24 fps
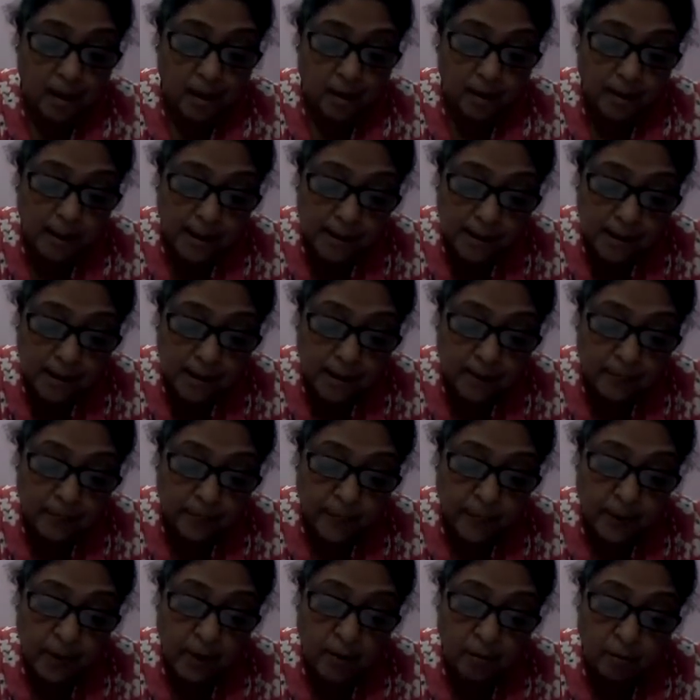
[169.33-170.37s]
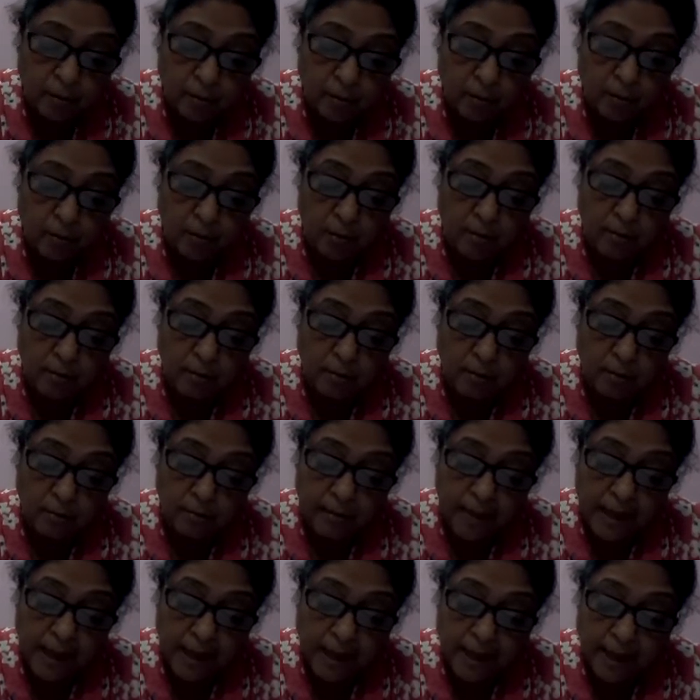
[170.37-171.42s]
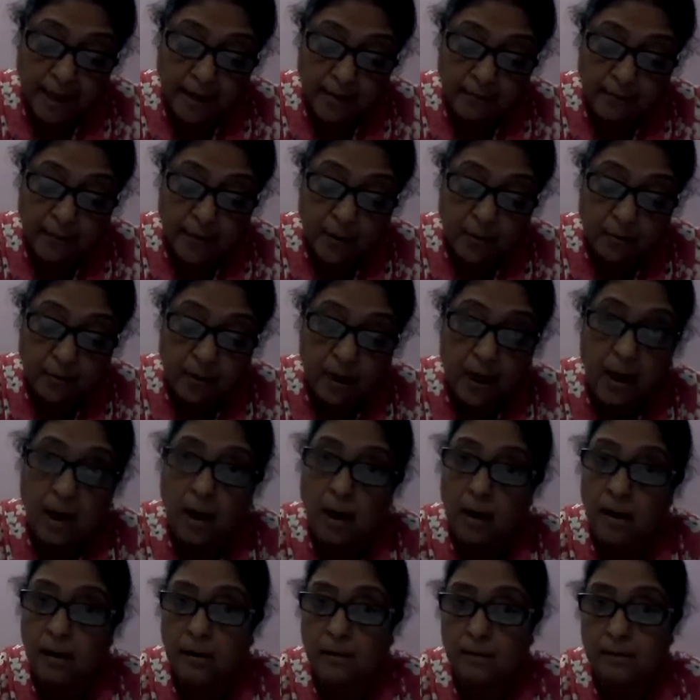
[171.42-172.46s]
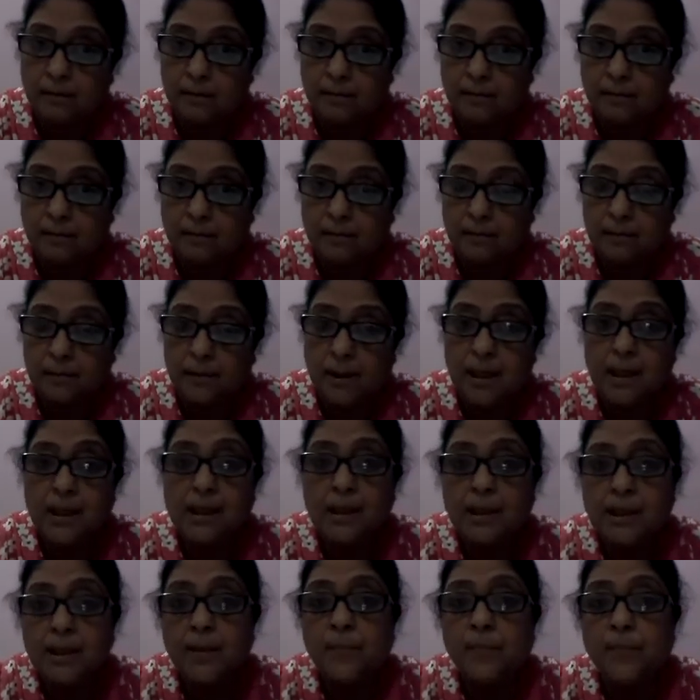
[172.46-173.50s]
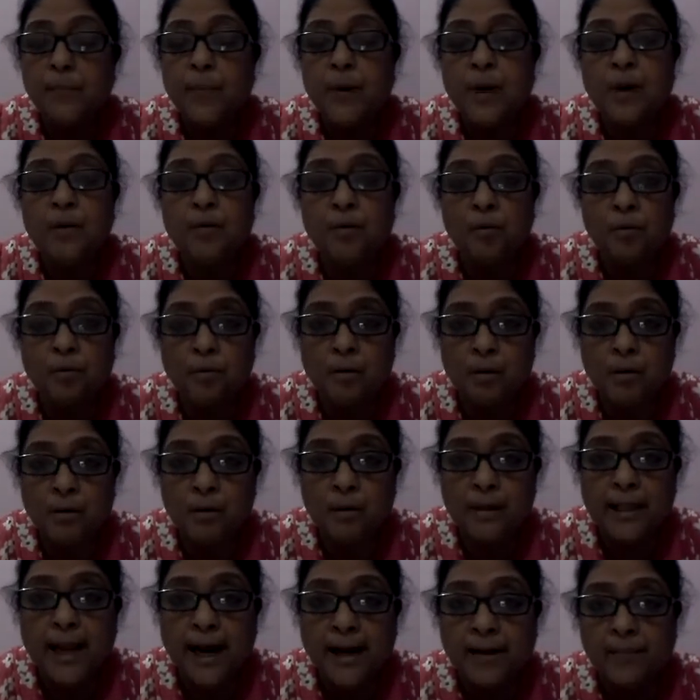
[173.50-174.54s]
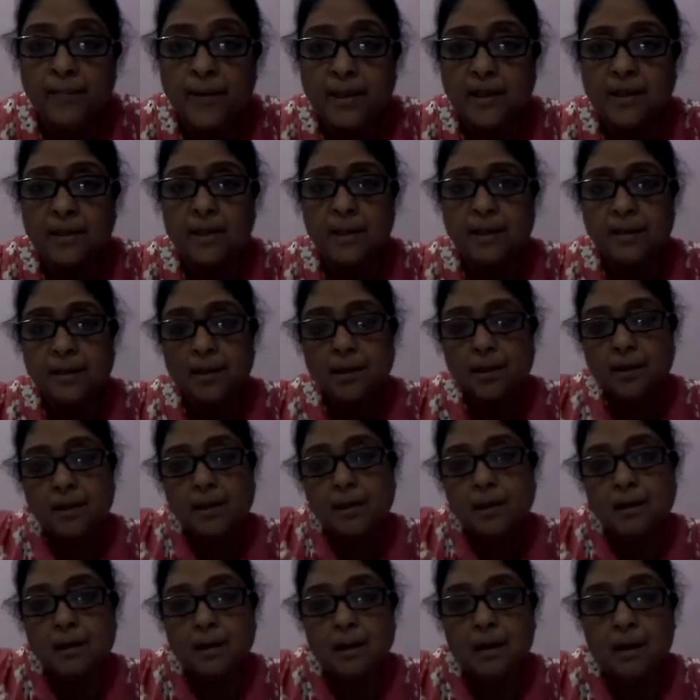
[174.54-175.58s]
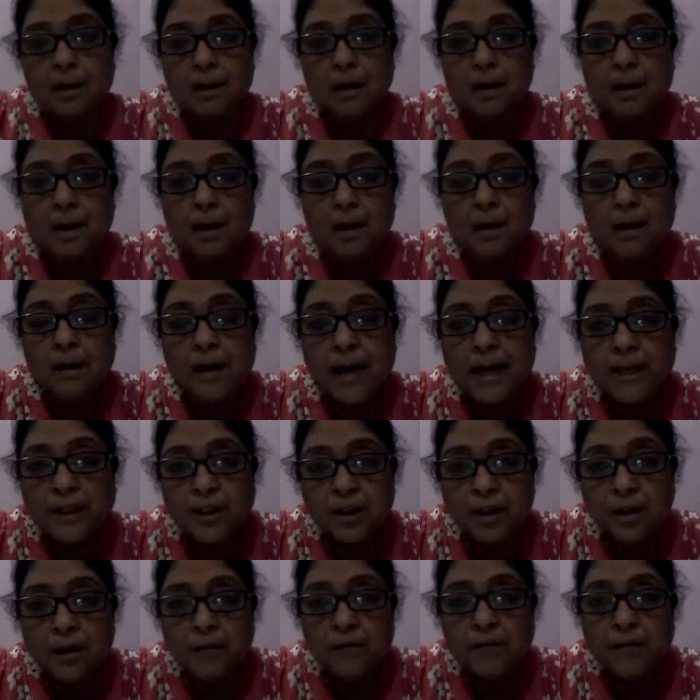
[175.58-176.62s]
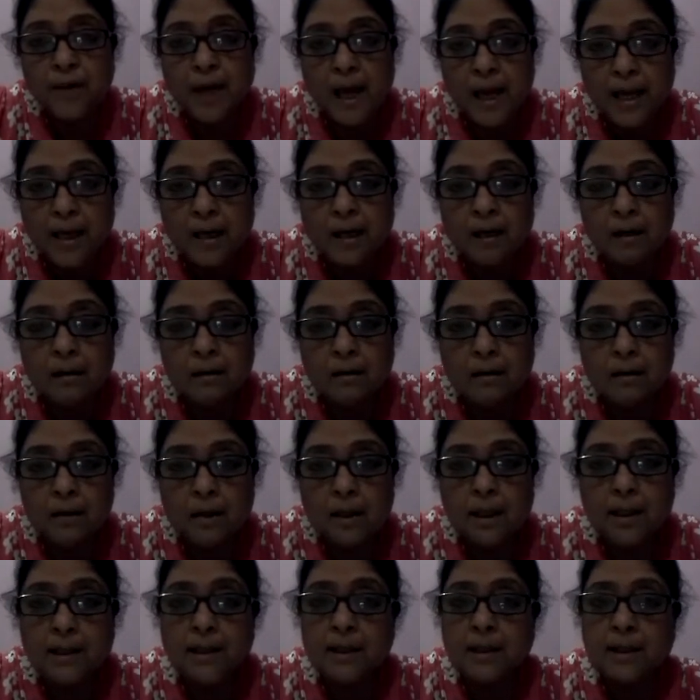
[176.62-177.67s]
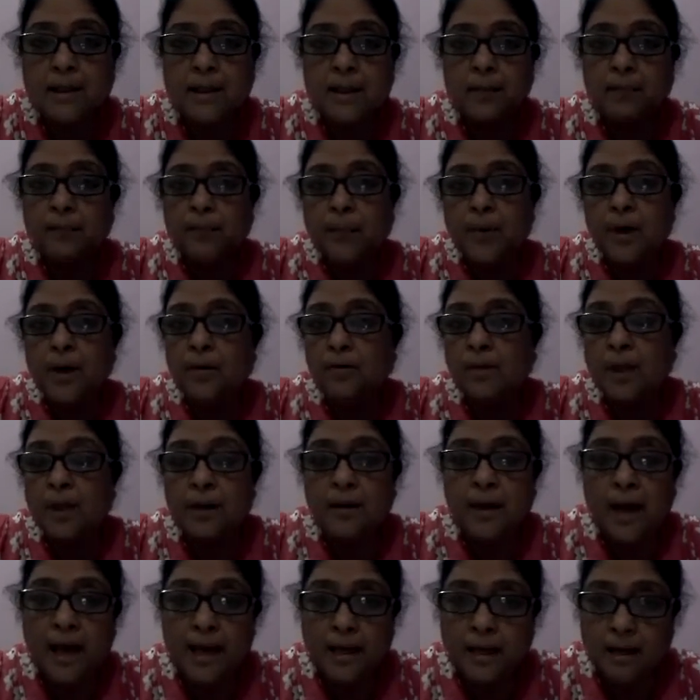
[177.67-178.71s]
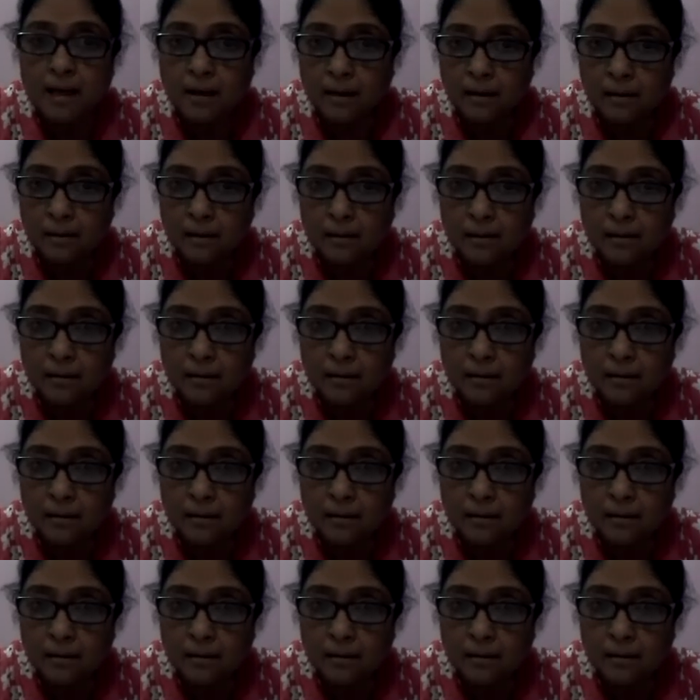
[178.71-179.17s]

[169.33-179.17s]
This simple rule may help you learn. Simple rule. That means this is the nature of tiger. It is simple to the tiger.